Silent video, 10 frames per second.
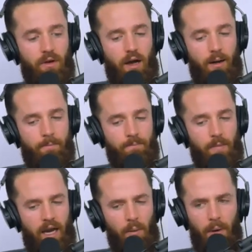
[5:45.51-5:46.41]
And
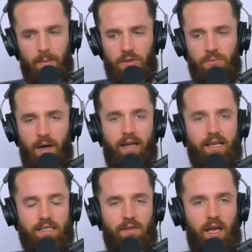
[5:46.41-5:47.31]
I'll probably do a
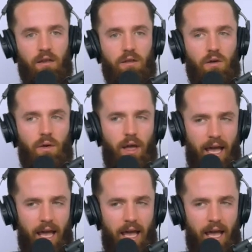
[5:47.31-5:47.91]
podcast on that alone.